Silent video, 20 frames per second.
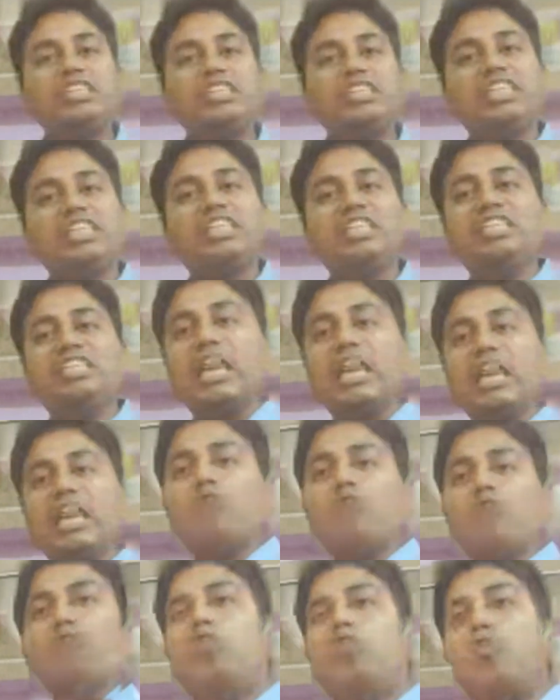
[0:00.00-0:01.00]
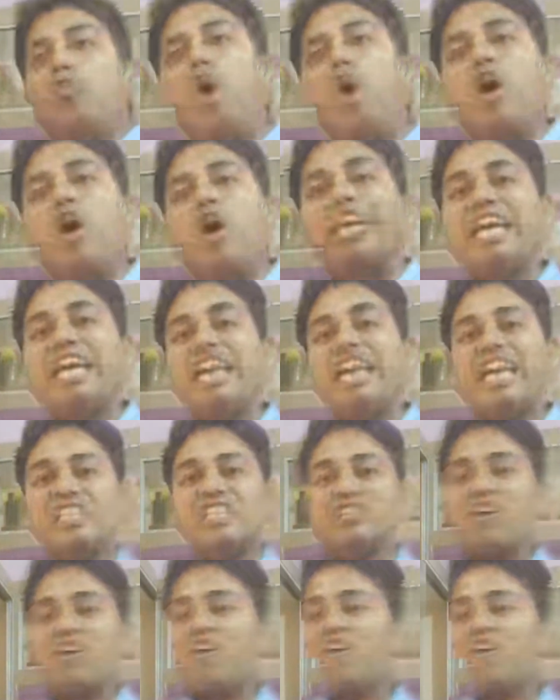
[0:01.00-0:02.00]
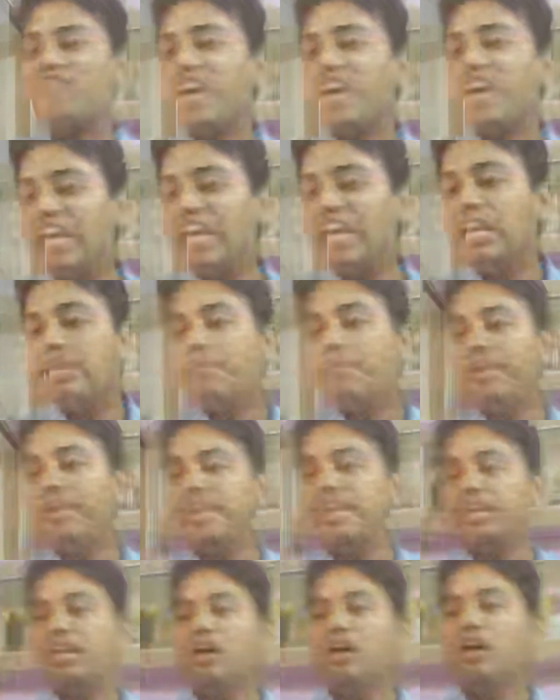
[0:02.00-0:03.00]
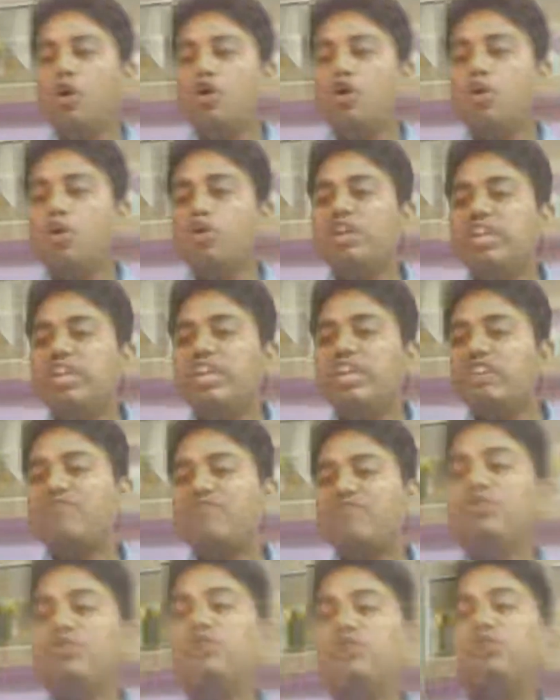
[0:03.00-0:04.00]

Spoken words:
area on which he is allowed to walk is very limited.